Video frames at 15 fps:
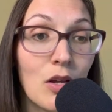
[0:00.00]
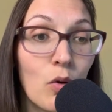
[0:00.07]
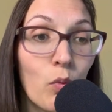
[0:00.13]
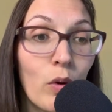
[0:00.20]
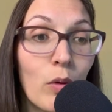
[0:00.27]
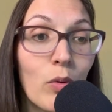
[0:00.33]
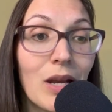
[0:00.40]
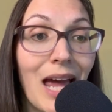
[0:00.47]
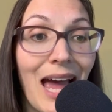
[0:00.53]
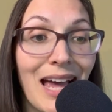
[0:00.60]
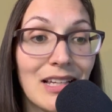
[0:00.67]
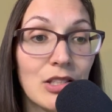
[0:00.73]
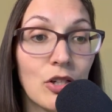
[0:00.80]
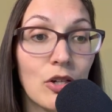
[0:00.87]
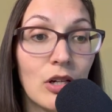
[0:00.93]
We would
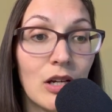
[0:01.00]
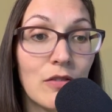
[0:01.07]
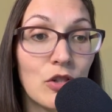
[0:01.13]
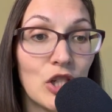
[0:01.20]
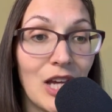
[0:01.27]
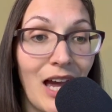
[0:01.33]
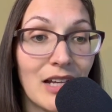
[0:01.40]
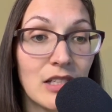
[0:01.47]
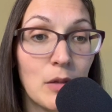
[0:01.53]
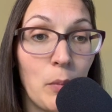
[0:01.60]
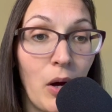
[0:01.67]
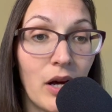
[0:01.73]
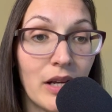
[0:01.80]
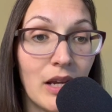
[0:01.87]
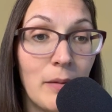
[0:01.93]
ask her if she had to
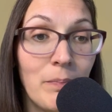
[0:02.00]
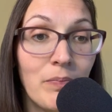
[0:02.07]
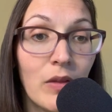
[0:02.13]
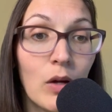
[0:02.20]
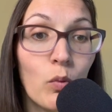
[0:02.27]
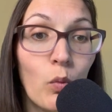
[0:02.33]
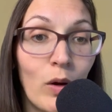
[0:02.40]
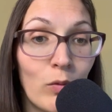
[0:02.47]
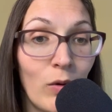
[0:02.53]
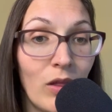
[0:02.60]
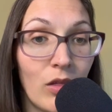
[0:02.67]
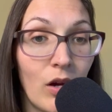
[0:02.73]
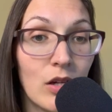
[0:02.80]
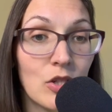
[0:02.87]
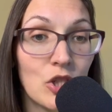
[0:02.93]
potty when we
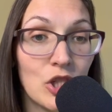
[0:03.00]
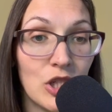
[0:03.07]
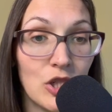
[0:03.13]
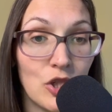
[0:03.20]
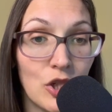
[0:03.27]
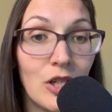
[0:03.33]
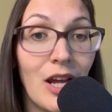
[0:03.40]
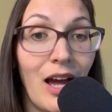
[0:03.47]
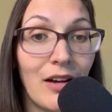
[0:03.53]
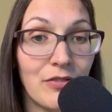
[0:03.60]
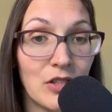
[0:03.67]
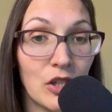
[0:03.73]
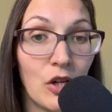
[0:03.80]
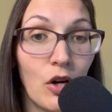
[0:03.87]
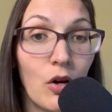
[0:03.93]
thought she should have
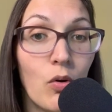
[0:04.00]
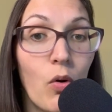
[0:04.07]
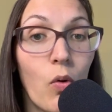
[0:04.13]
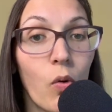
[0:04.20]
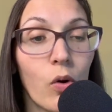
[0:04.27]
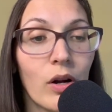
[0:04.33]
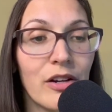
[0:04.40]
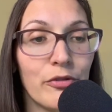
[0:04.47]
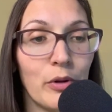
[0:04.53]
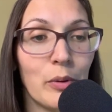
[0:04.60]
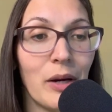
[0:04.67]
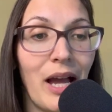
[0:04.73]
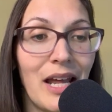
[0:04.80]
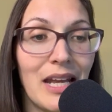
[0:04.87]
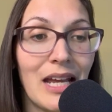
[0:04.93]
to go or if we were
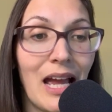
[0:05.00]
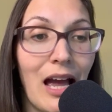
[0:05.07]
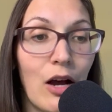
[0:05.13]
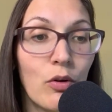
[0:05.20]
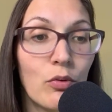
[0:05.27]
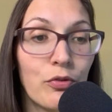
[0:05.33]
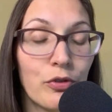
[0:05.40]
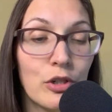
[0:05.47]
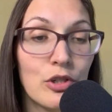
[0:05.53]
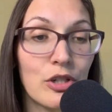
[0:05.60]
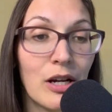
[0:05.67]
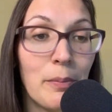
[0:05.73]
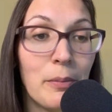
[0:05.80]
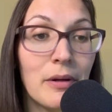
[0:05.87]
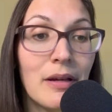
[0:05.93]
heading out for a
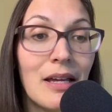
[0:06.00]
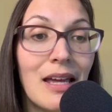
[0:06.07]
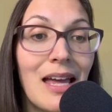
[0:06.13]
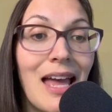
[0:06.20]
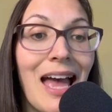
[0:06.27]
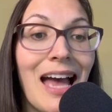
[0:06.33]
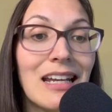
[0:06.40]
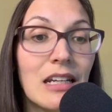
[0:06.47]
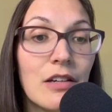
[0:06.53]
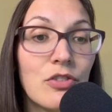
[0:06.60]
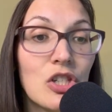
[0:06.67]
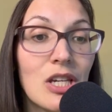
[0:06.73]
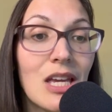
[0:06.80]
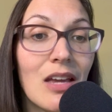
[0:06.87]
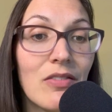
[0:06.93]
trip. And if
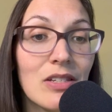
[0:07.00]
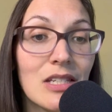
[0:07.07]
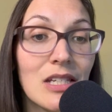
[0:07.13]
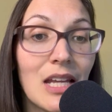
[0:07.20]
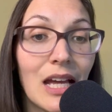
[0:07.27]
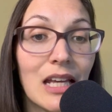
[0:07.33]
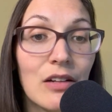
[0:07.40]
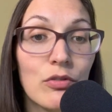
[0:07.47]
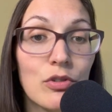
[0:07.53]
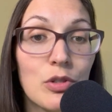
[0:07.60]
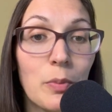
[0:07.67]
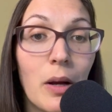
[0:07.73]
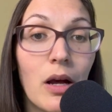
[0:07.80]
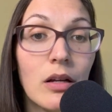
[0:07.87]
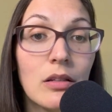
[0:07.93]
she gave us a negative
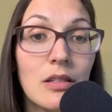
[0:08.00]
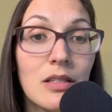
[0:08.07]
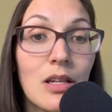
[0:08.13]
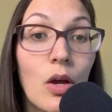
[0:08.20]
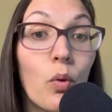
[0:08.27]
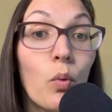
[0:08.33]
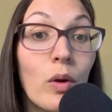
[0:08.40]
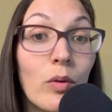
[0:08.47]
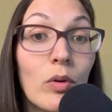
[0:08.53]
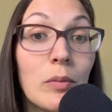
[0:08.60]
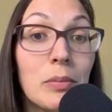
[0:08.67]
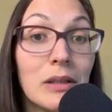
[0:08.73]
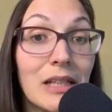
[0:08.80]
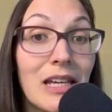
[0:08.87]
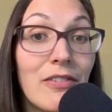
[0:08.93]
response, we would
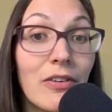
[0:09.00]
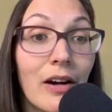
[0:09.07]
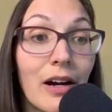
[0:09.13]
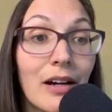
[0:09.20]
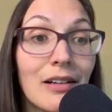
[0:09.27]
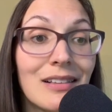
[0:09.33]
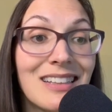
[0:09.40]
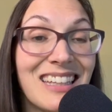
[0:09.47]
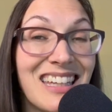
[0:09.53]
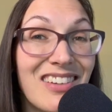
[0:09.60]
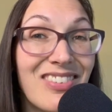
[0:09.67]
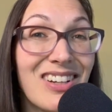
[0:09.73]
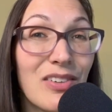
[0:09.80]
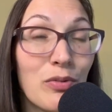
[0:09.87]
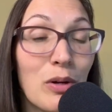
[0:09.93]
believe her,
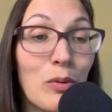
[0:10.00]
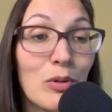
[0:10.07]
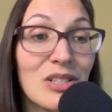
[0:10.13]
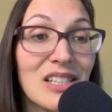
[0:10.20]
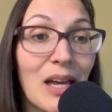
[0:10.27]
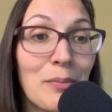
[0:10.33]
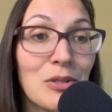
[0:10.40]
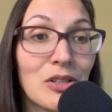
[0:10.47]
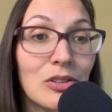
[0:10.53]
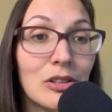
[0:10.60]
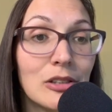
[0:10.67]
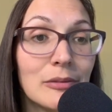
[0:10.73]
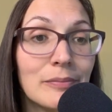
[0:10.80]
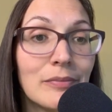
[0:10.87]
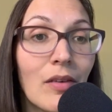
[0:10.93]
even if we were
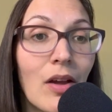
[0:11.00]
skeptical.